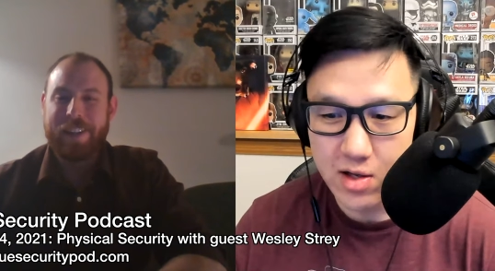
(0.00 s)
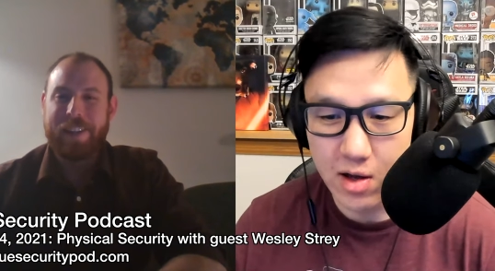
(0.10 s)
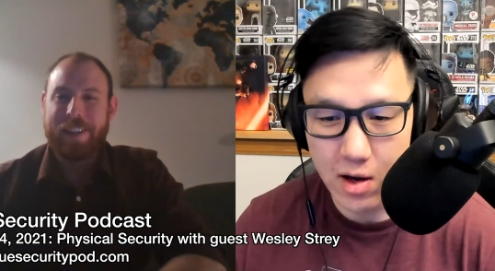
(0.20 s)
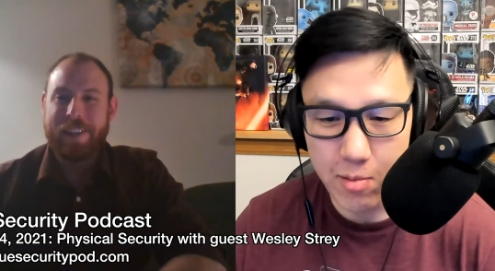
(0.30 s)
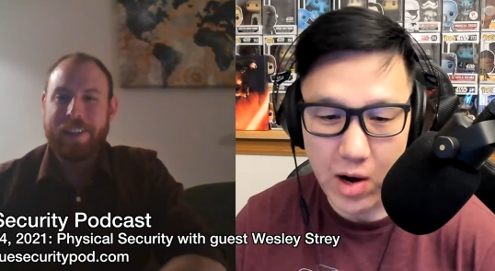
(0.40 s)

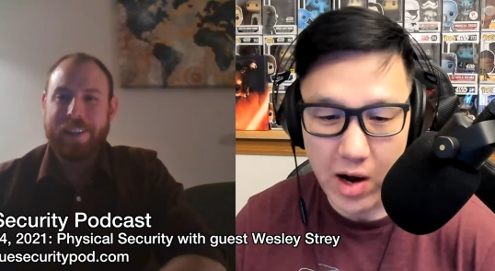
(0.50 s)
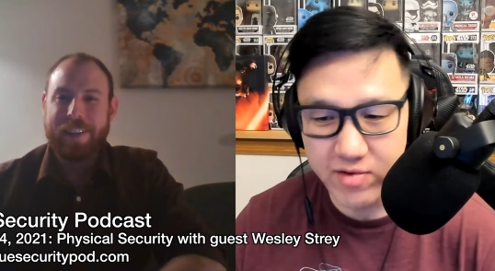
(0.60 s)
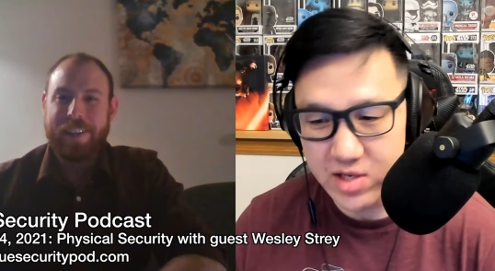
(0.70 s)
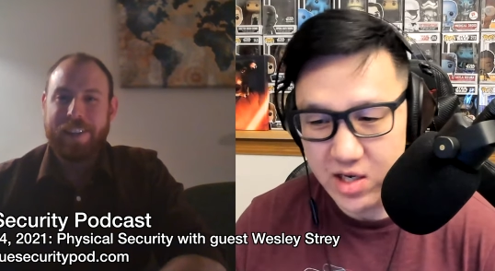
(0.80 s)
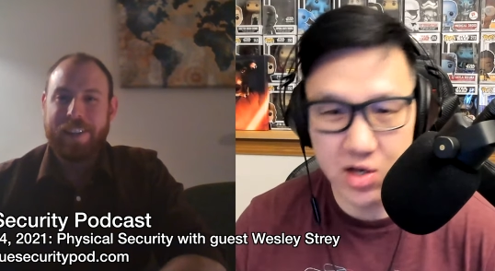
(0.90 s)
Speaker 1: uh,
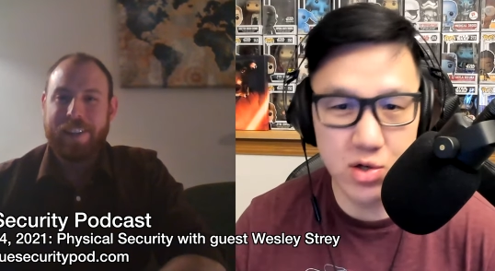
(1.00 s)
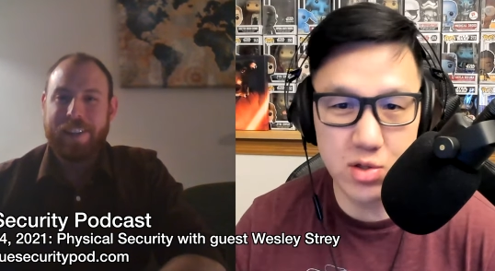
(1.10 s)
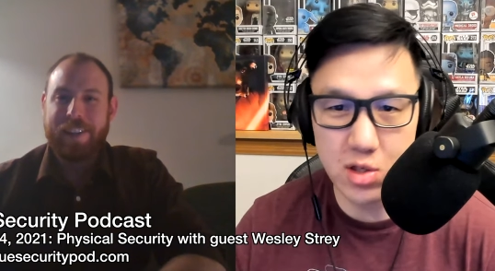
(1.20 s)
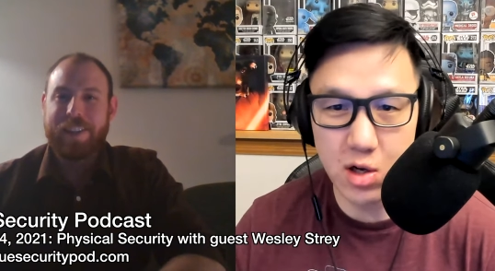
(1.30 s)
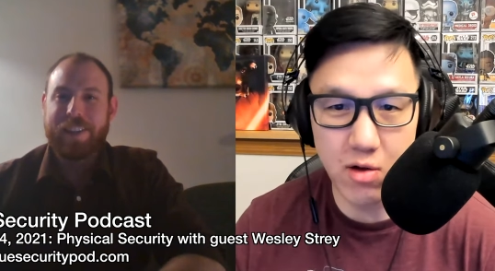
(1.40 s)
privacy
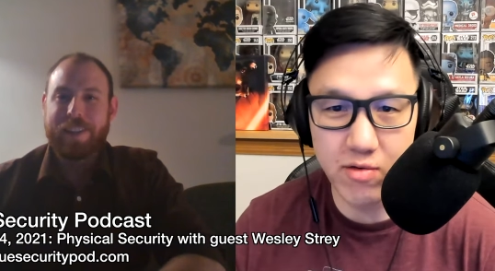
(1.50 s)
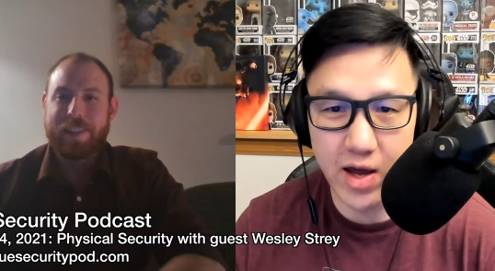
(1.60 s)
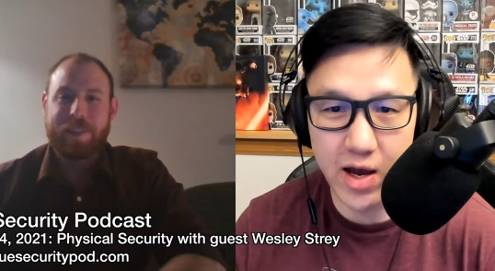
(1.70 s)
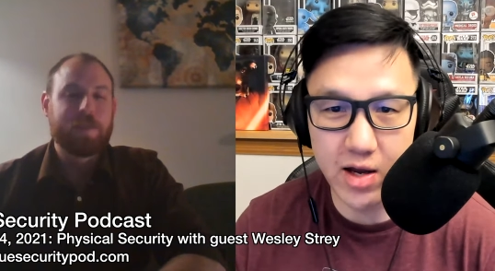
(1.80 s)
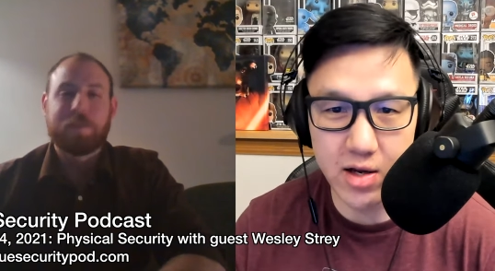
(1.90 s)
issues and all of
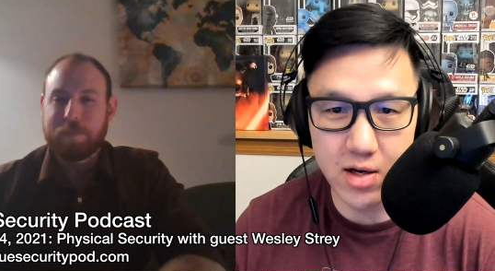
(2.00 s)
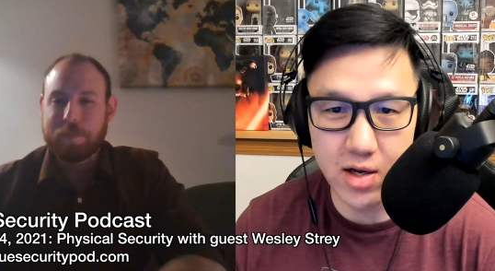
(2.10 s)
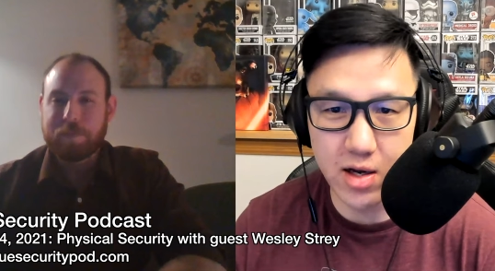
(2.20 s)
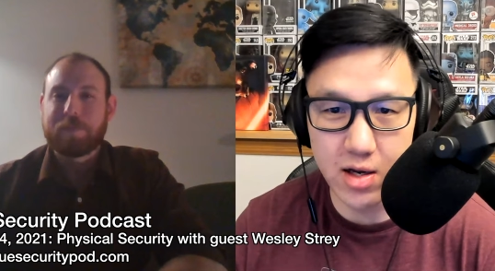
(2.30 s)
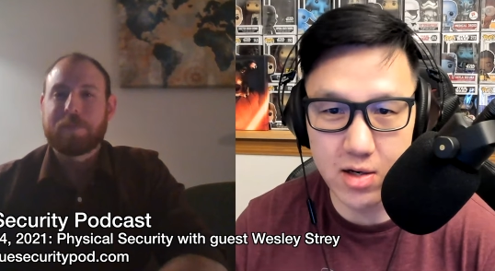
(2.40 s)
that, and
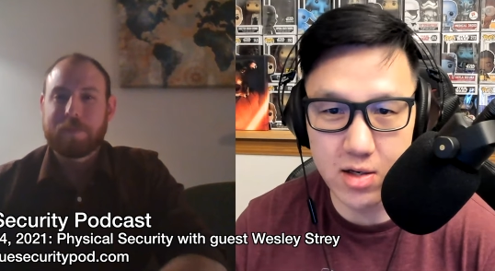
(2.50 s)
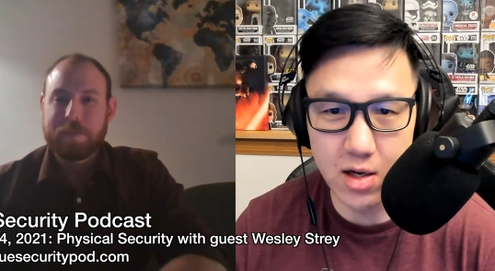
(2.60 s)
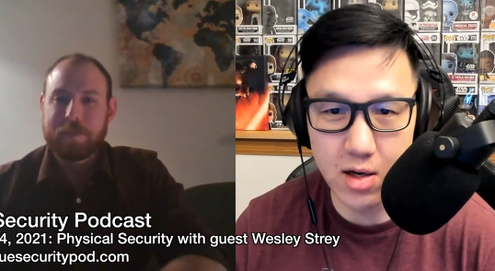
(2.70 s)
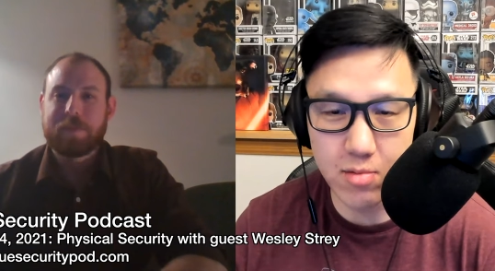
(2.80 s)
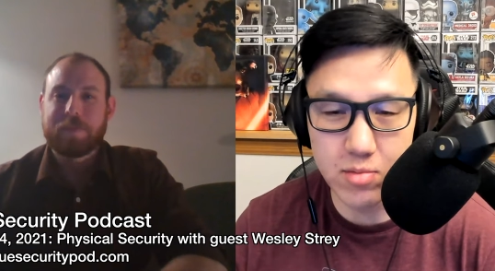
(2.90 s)
and
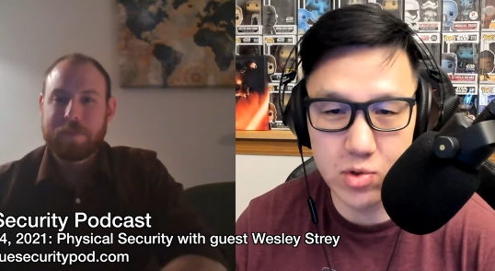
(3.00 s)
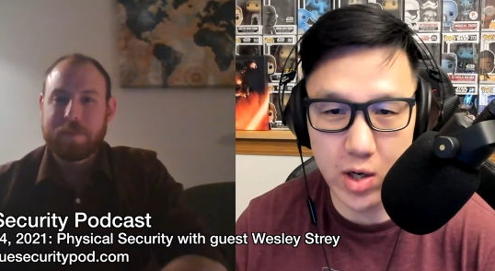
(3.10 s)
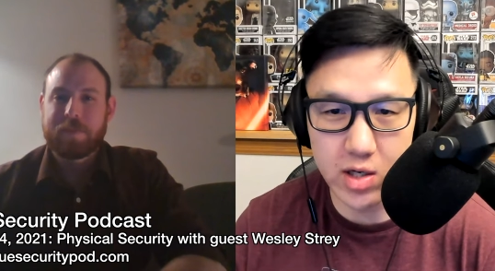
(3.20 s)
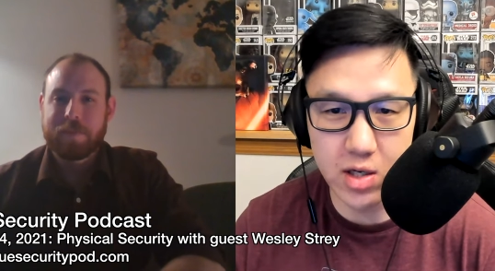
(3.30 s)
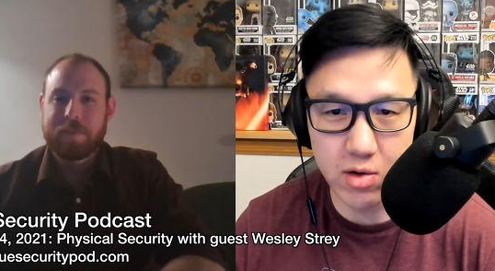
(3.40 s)
um,
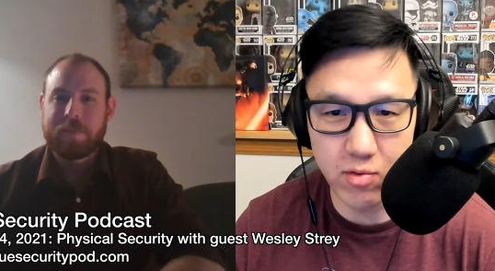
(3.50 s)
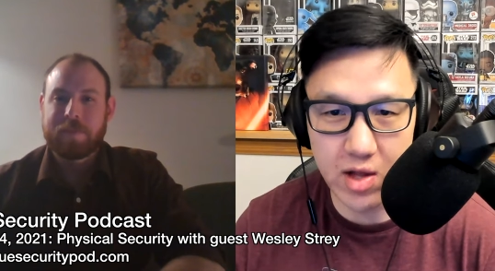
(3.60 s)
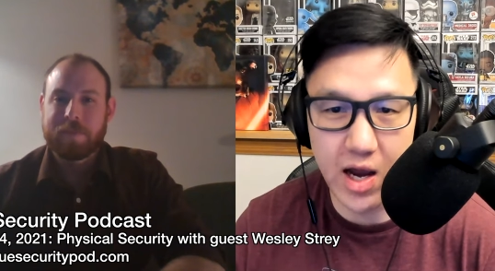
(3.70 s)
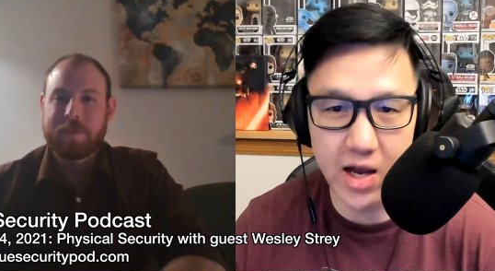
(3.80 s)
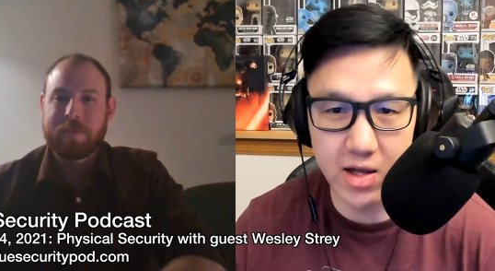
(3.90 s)
trying to
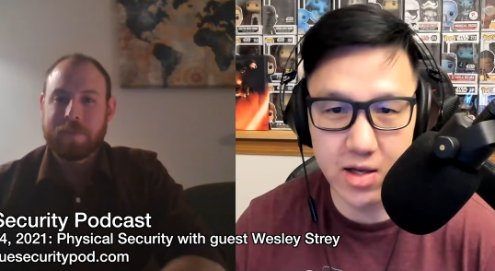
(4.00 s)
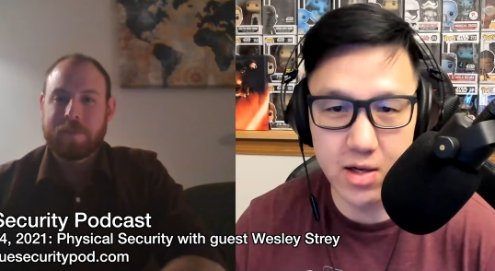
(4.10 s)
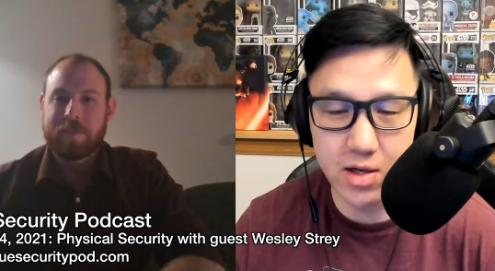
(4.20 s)
rely